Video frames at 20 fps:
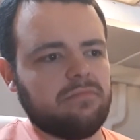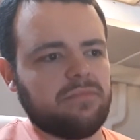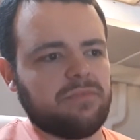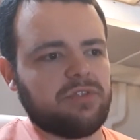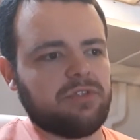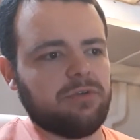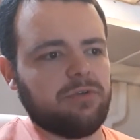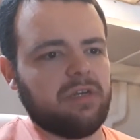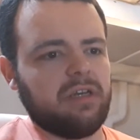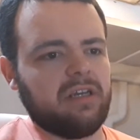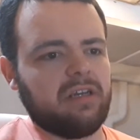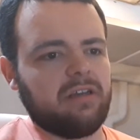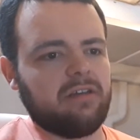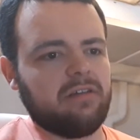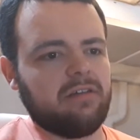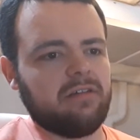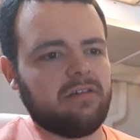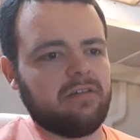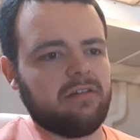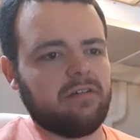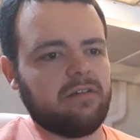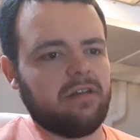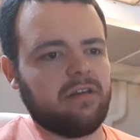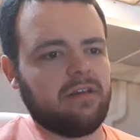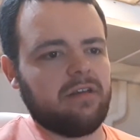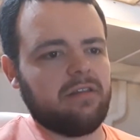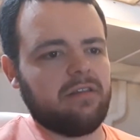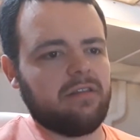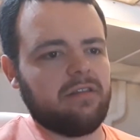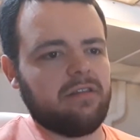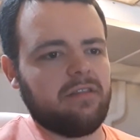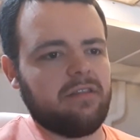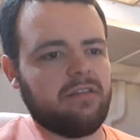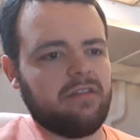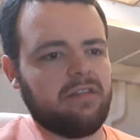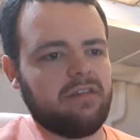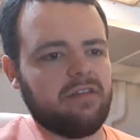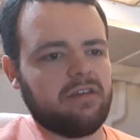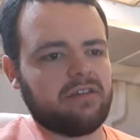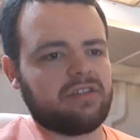Doing
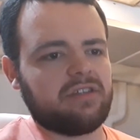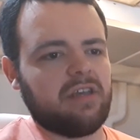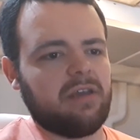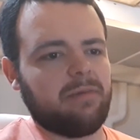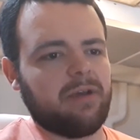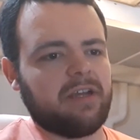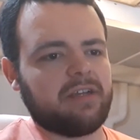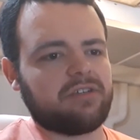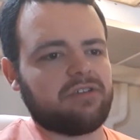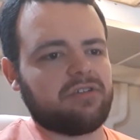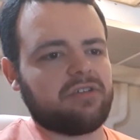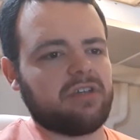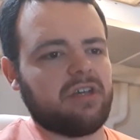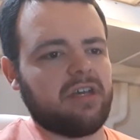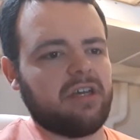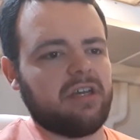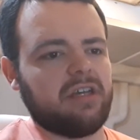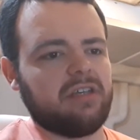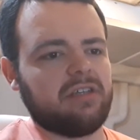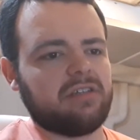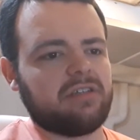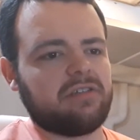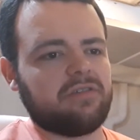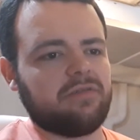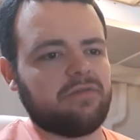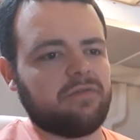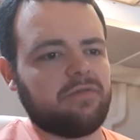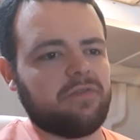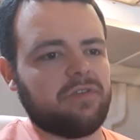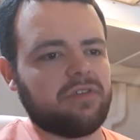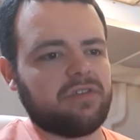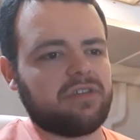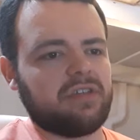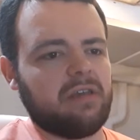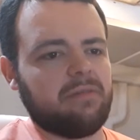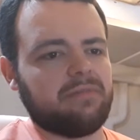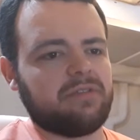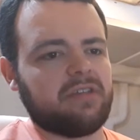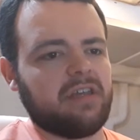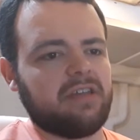the same exercise for the
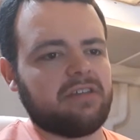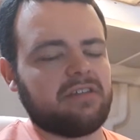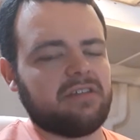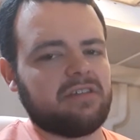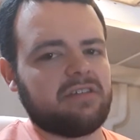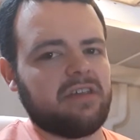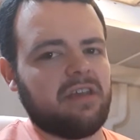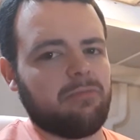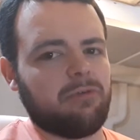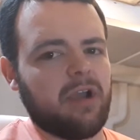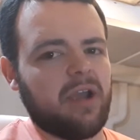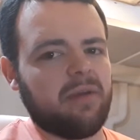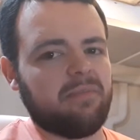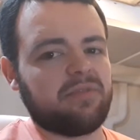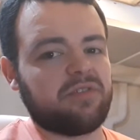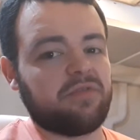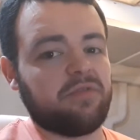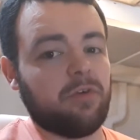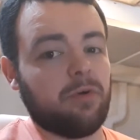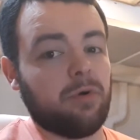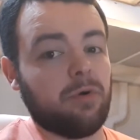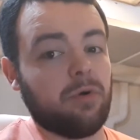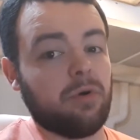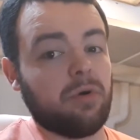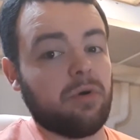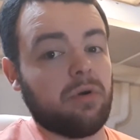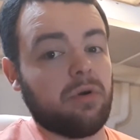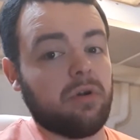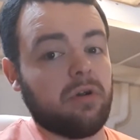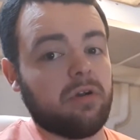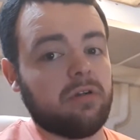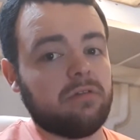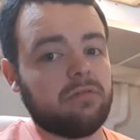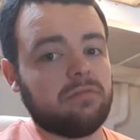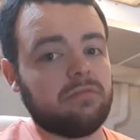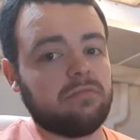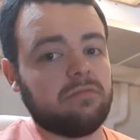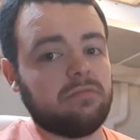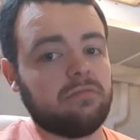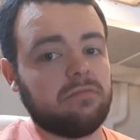same sets and same reps for
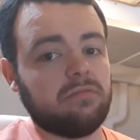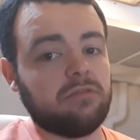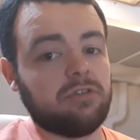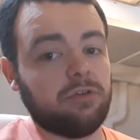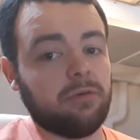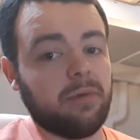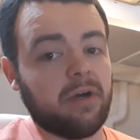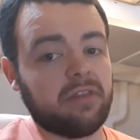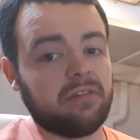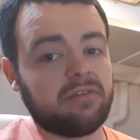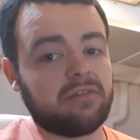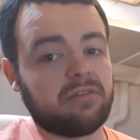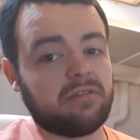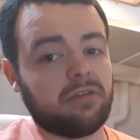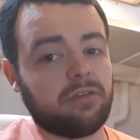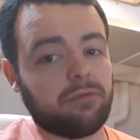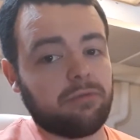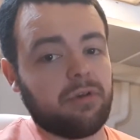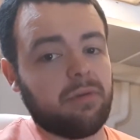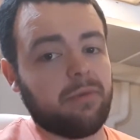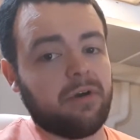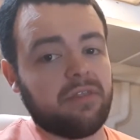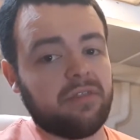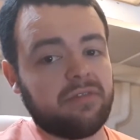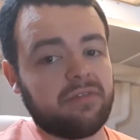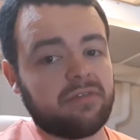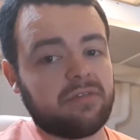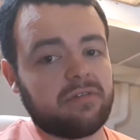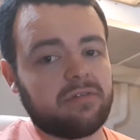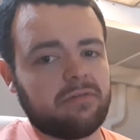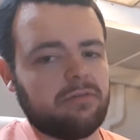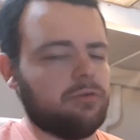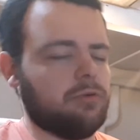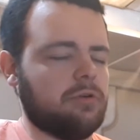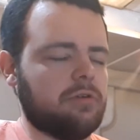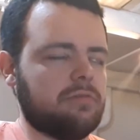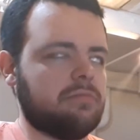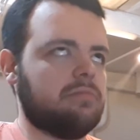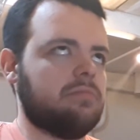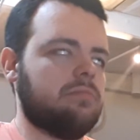2 months, 3 months,
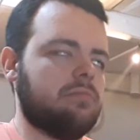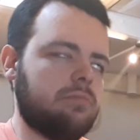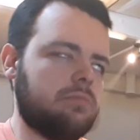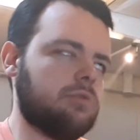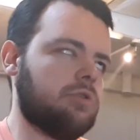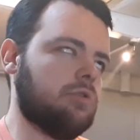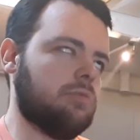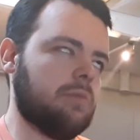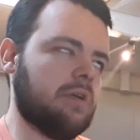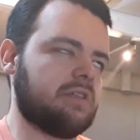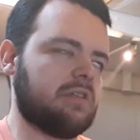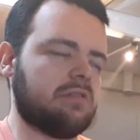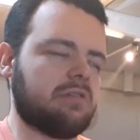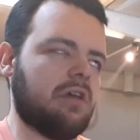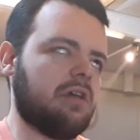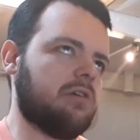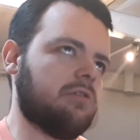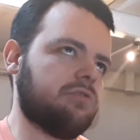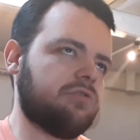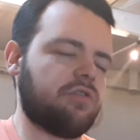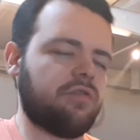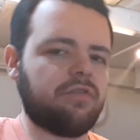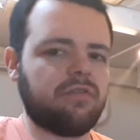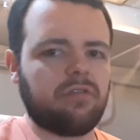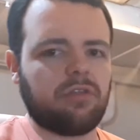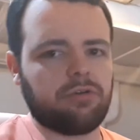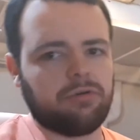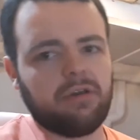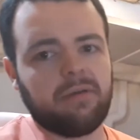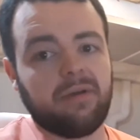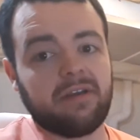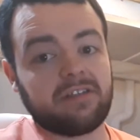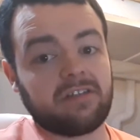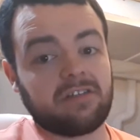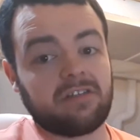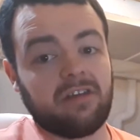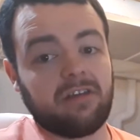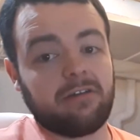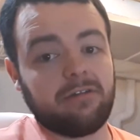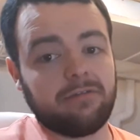or 2 mesocycles, 3
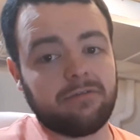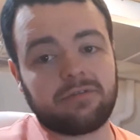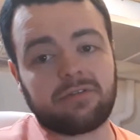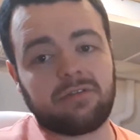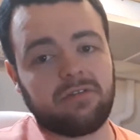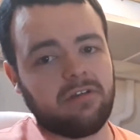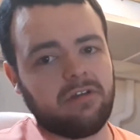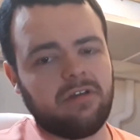mesocycles.